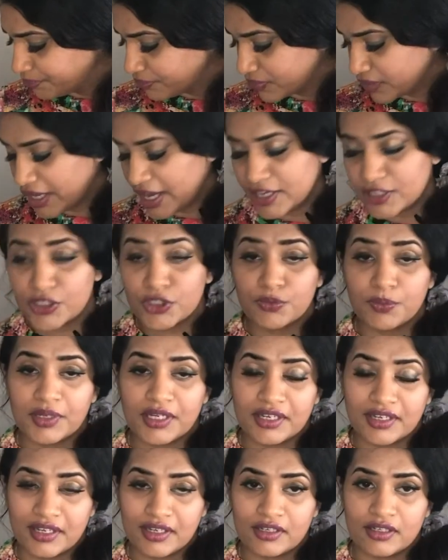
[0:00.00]
and
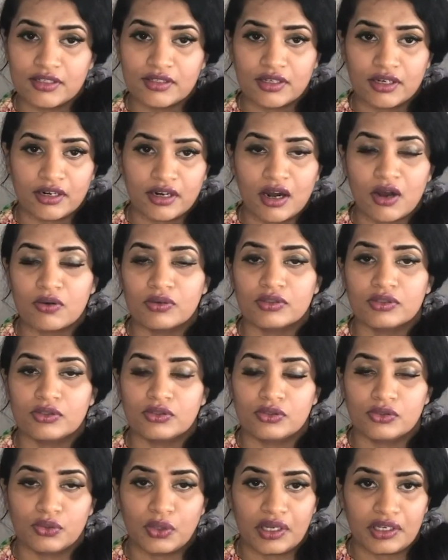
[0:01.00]
speaking is around
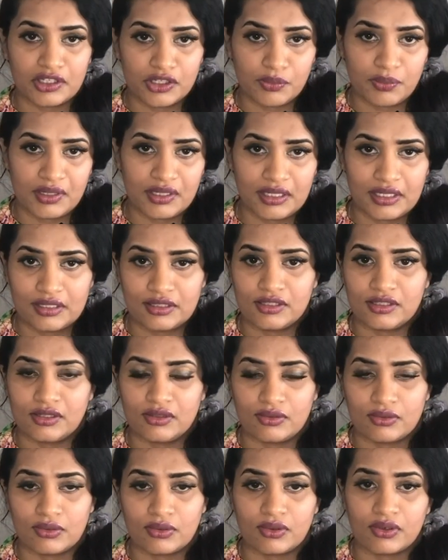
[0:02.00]
20 minutes.
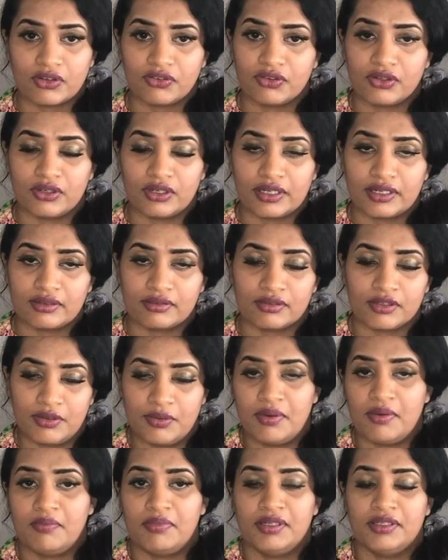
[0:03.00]
So if you
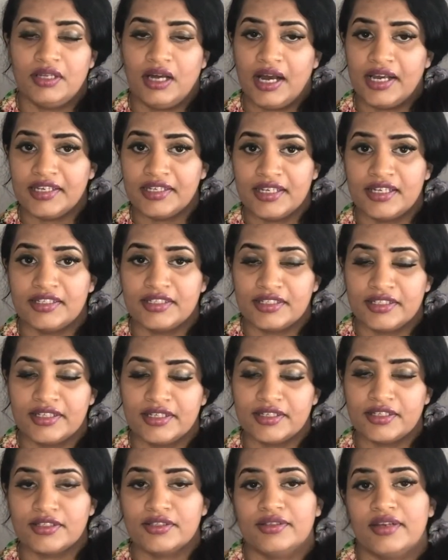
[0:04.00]
remember, the IELTS
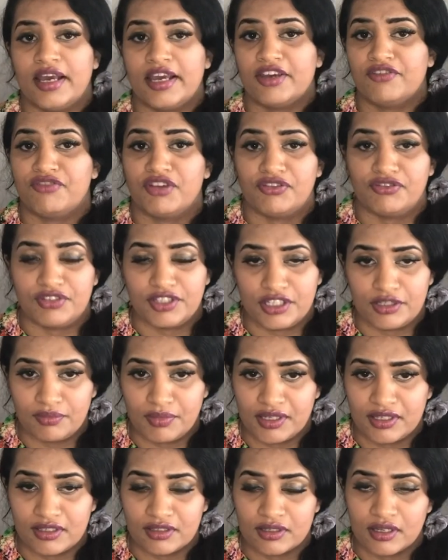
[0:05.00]
it's like 15
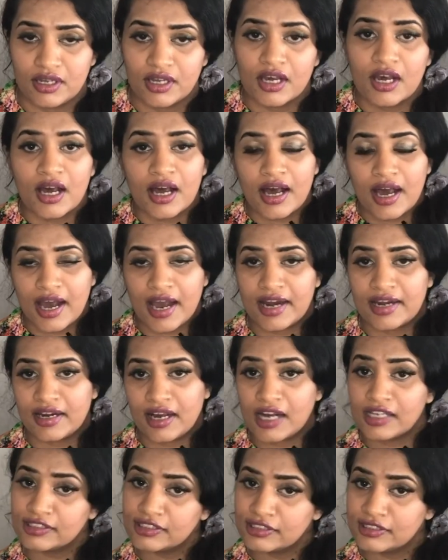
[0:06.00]
minutes. And
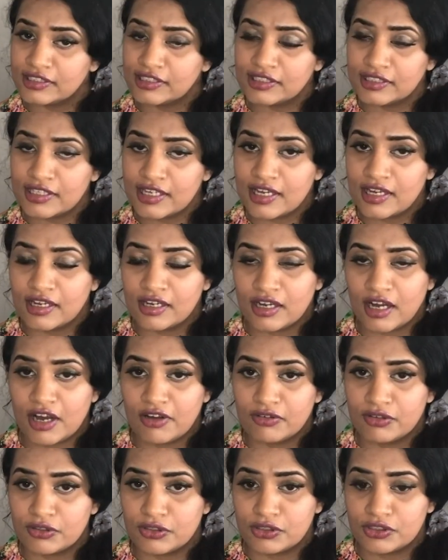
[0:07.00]
other thing I
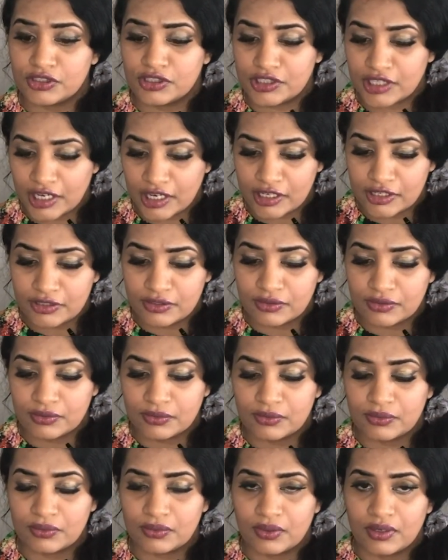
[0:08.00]
want to tell
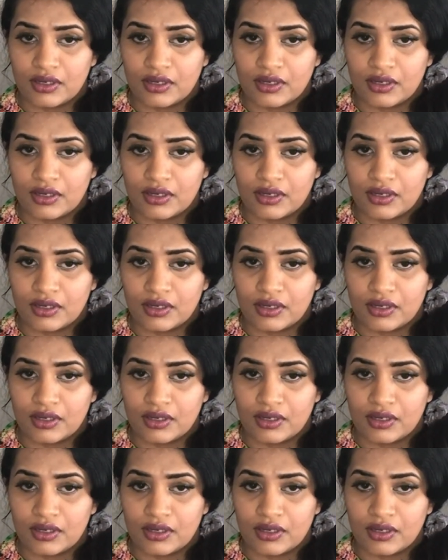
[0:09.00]
you,